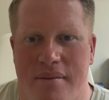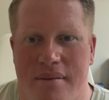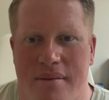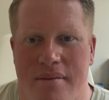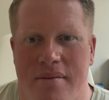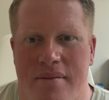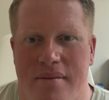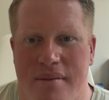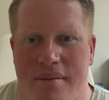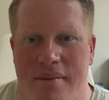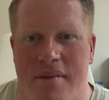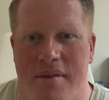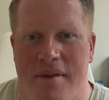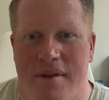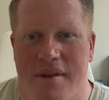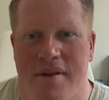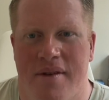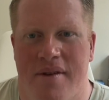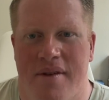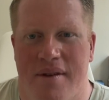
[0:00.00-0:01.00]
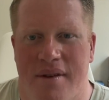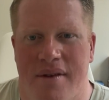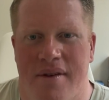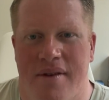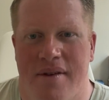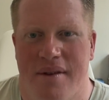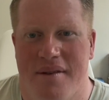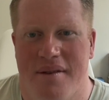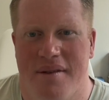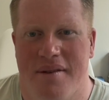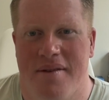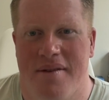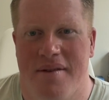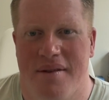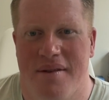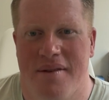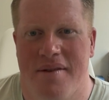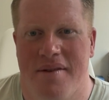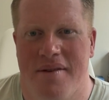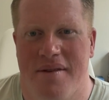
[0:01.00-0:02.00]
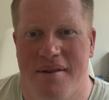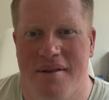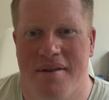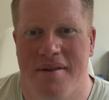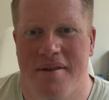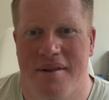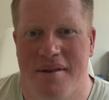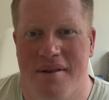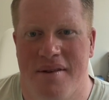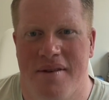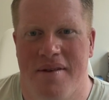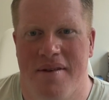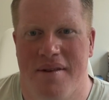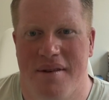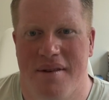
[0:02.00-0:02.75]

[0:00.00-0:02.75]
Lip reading: have like, you can actually move the needle